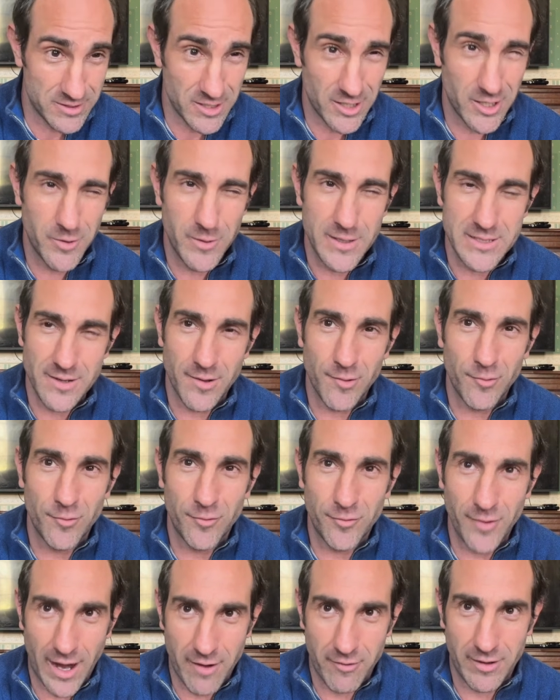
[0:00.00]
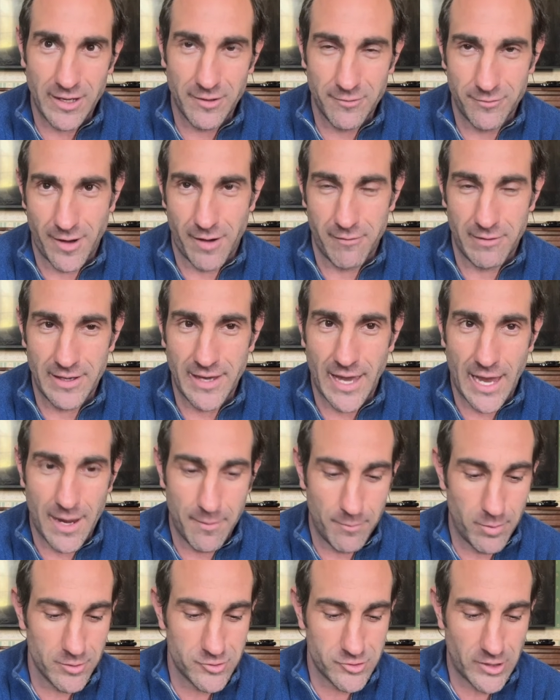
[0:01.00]
who is a very, very
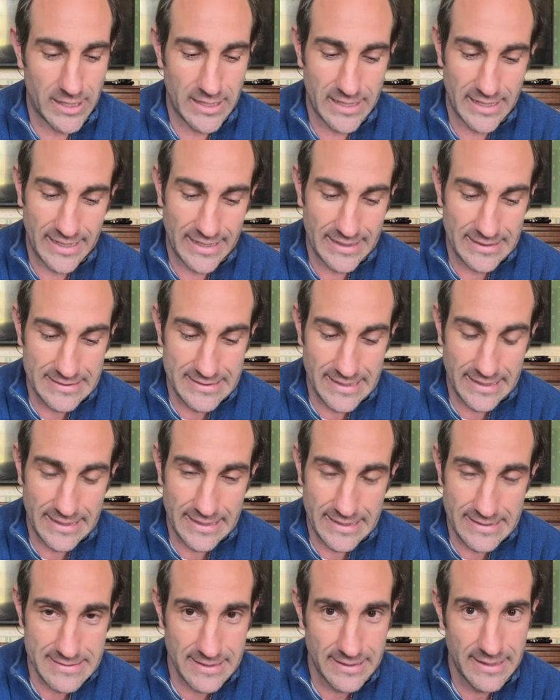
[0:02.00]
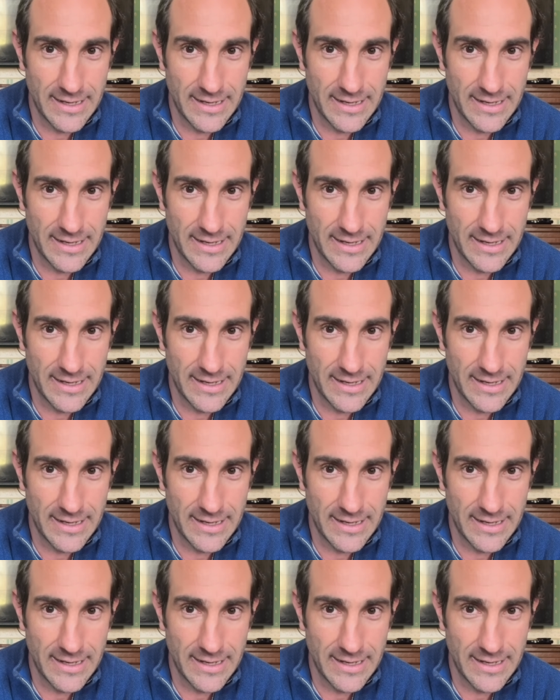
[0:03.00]
capable trainer indeed.